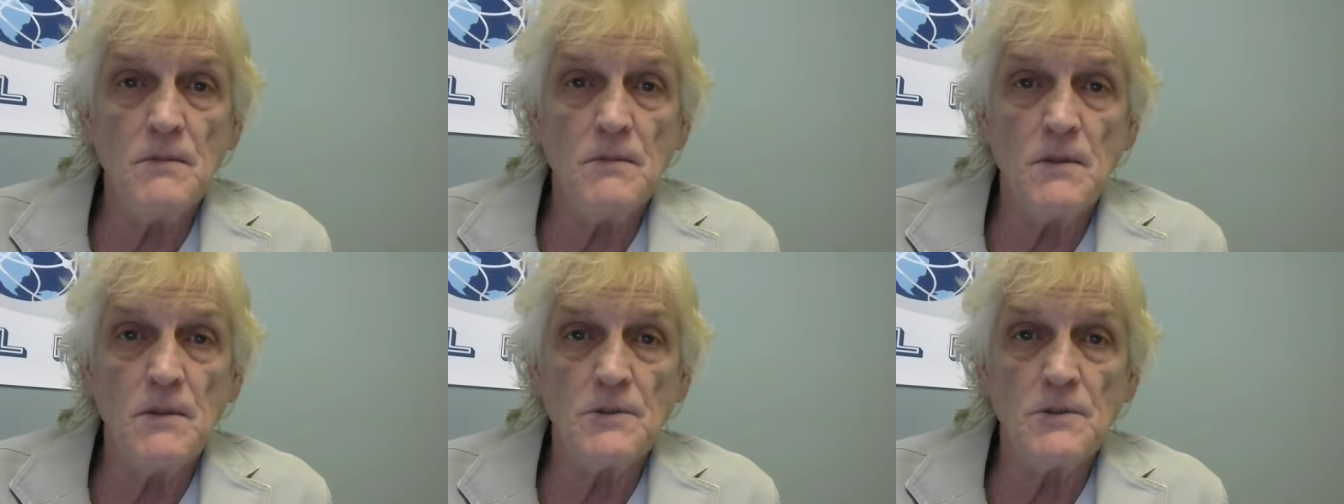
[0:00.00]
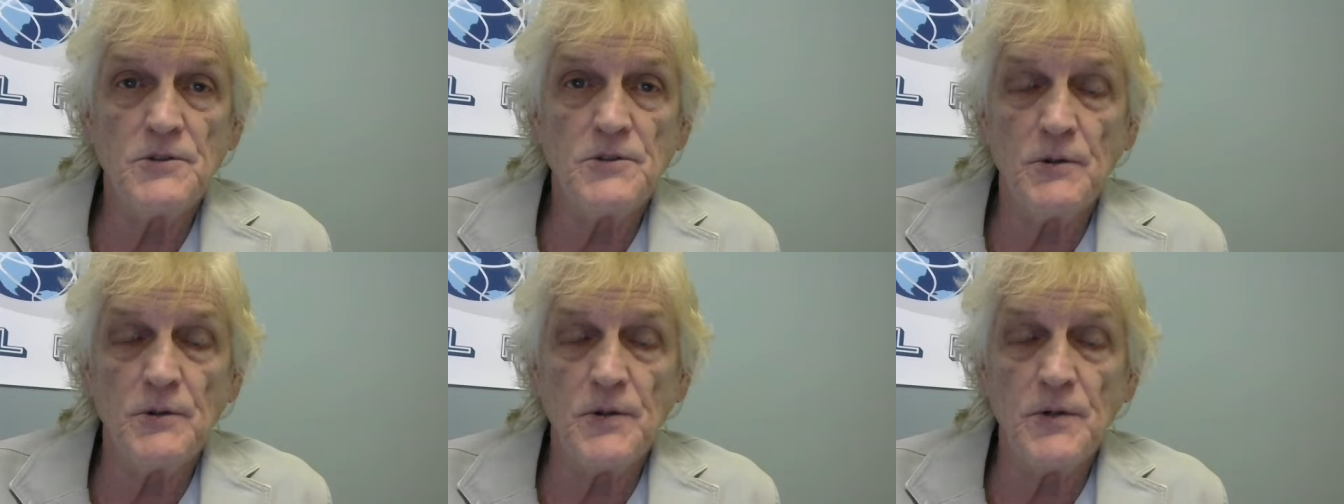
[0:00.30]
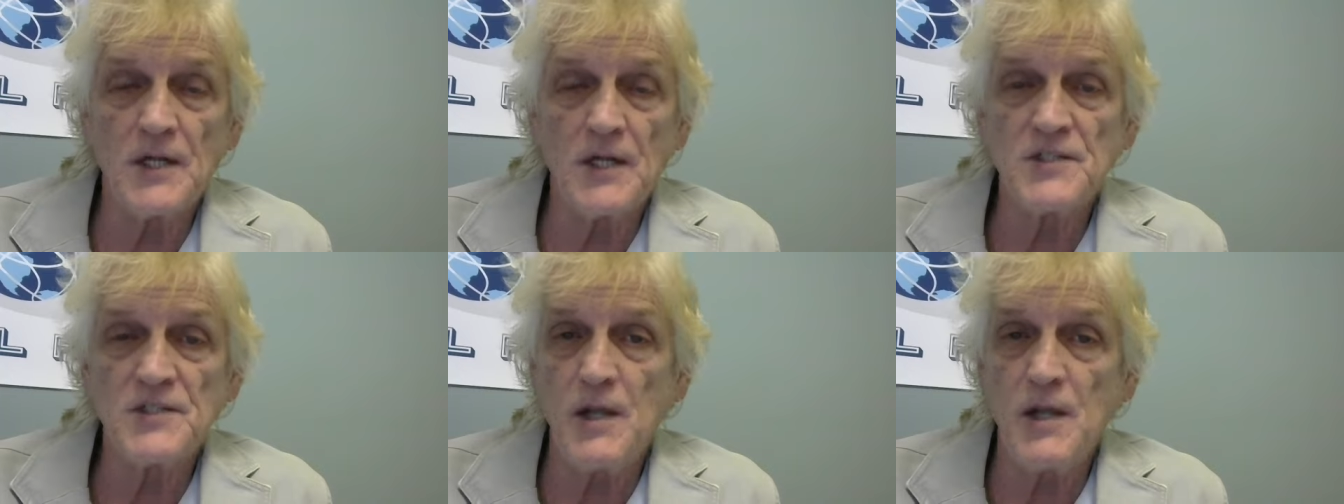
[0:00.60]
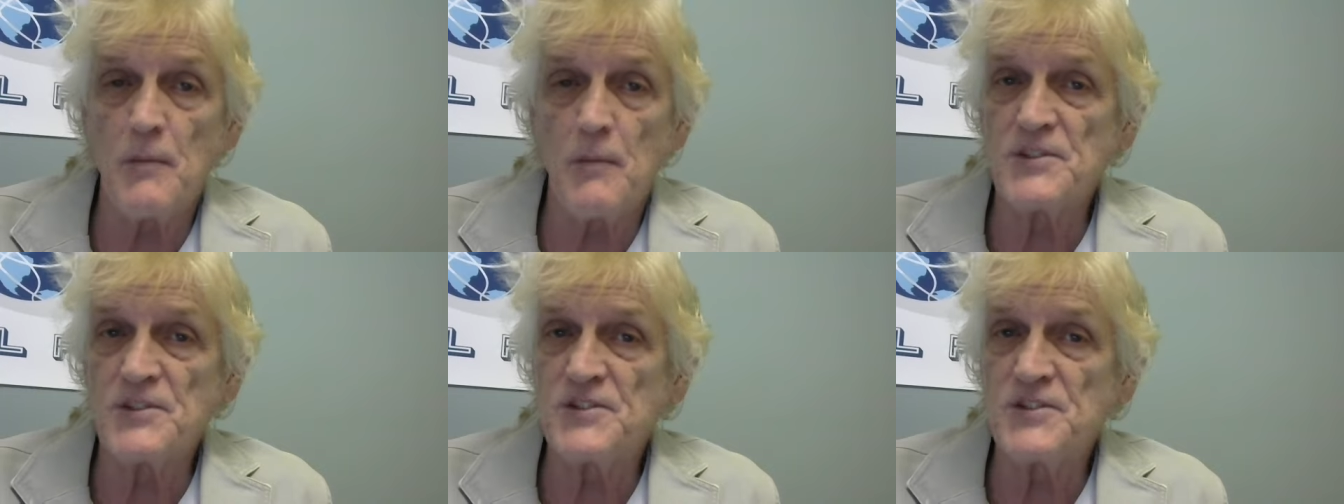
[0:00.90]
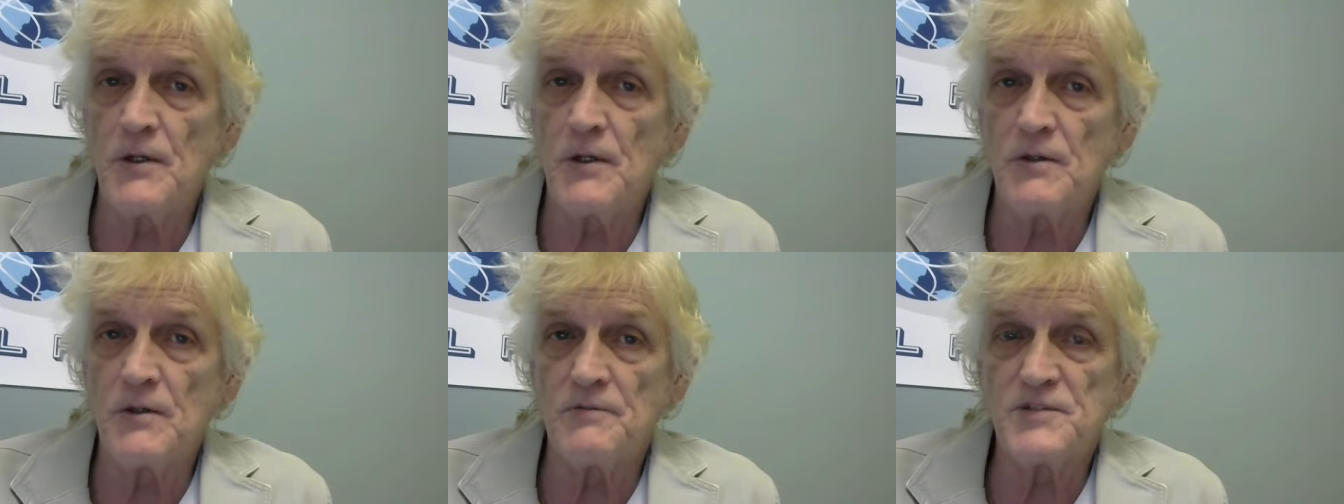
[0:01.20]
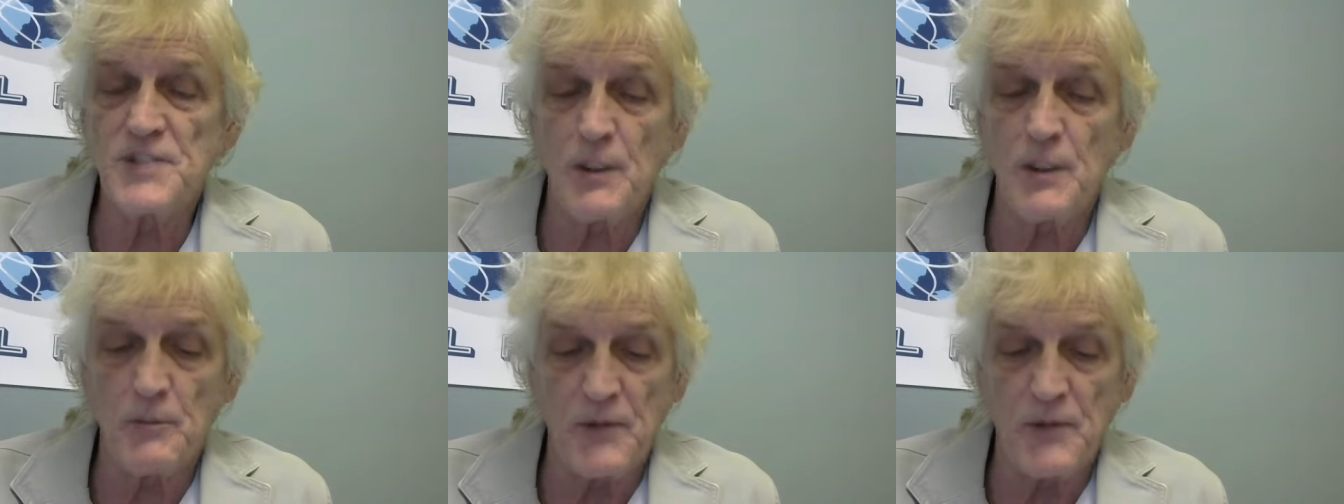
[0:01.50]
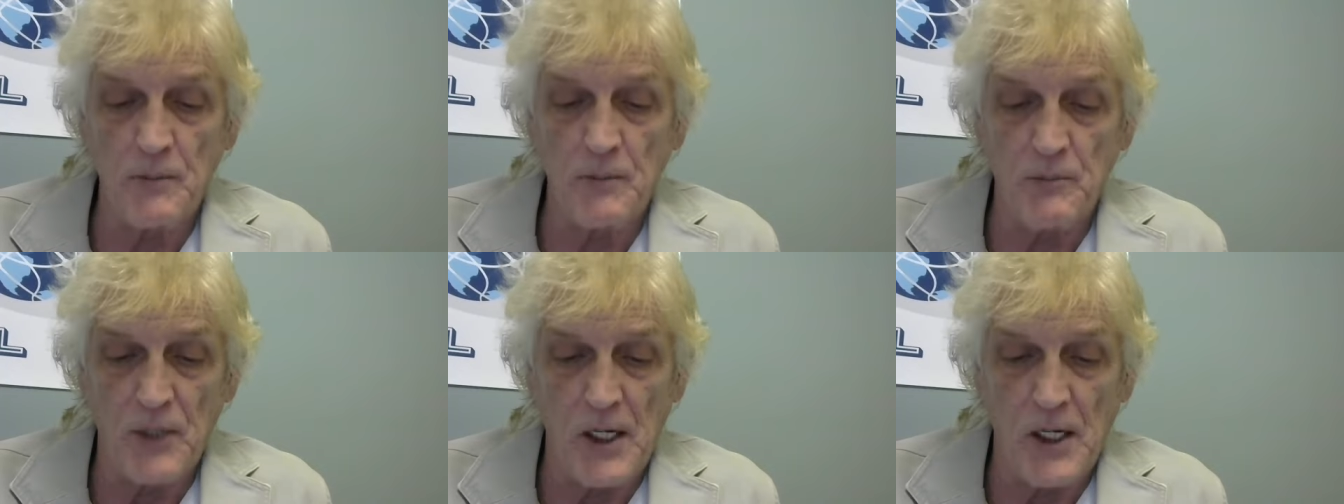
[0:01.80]
until next episode, if
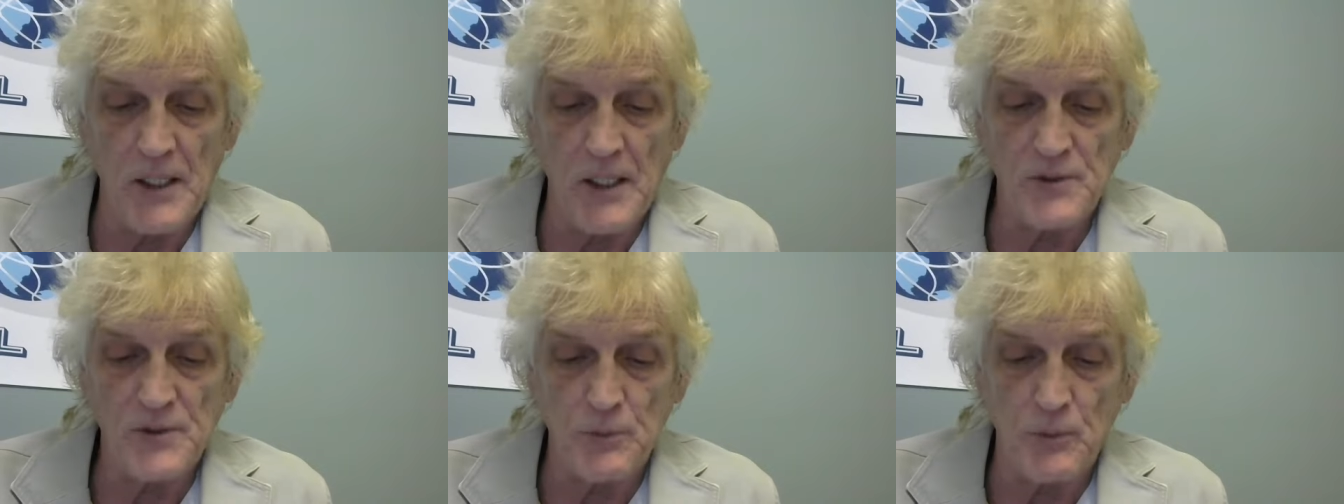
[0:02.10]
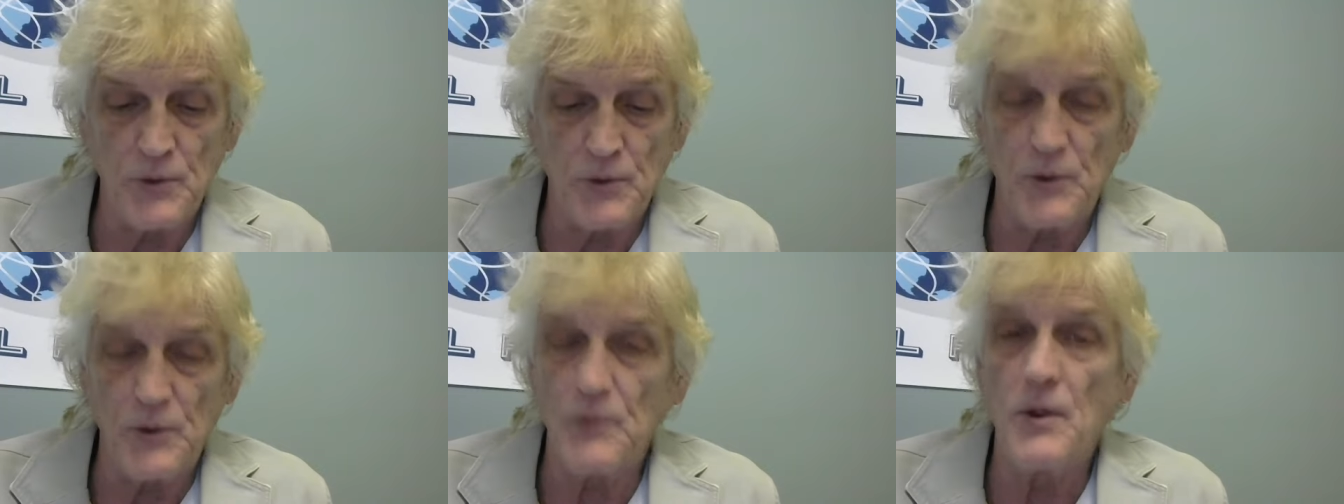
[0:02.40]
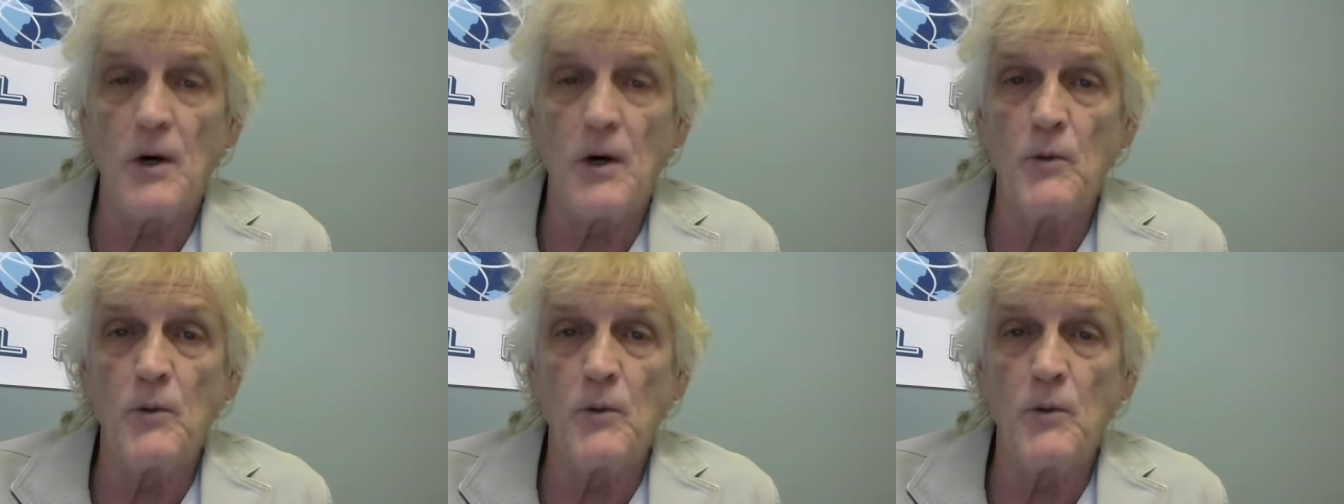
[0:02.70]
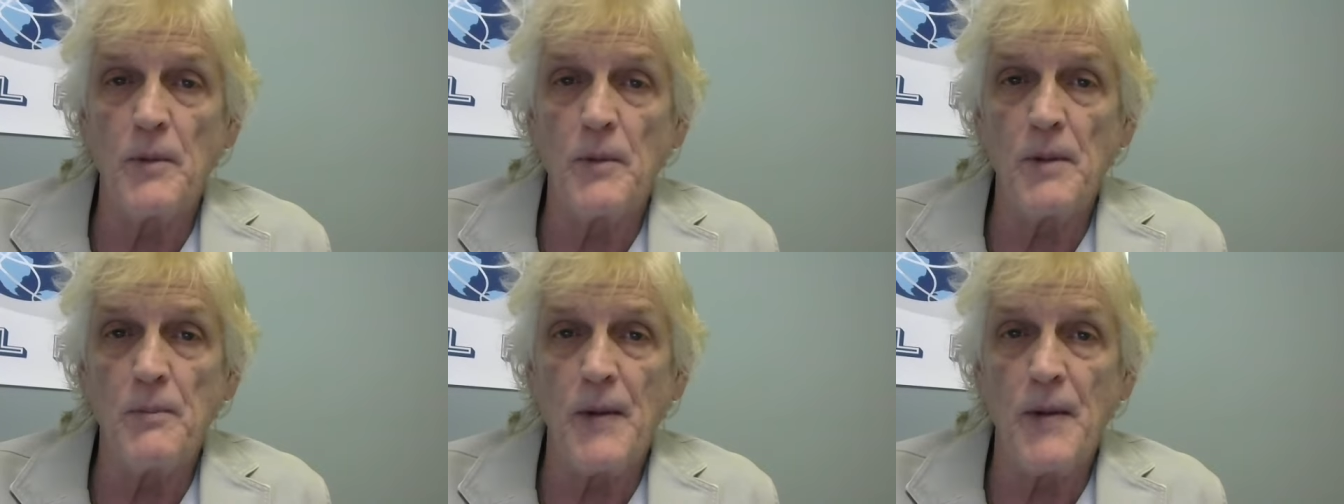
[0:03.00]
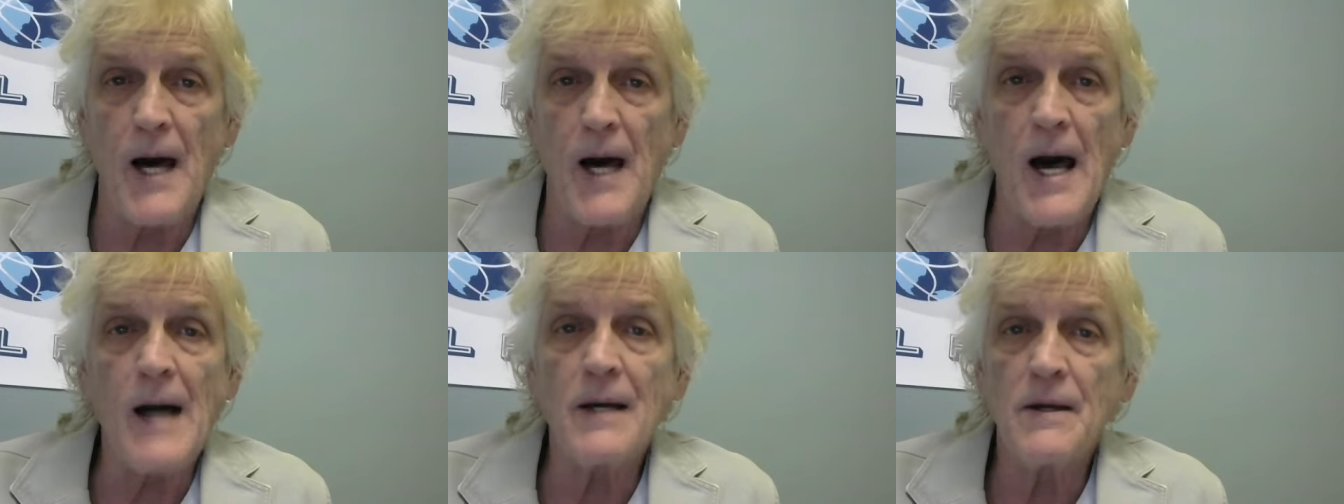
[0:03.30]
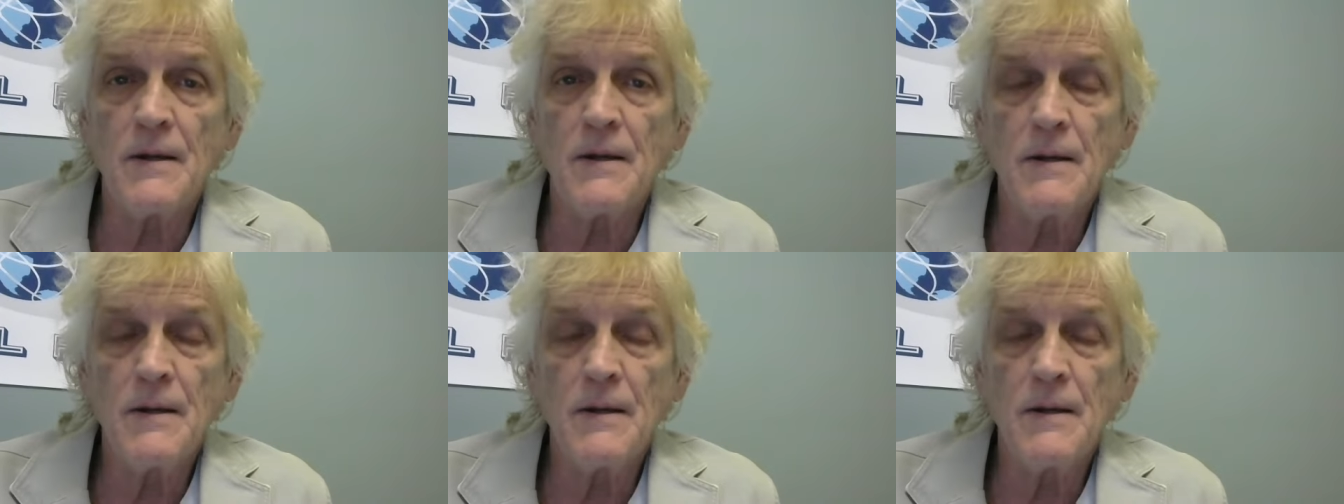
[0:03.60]
something breaks, you know we'll be back.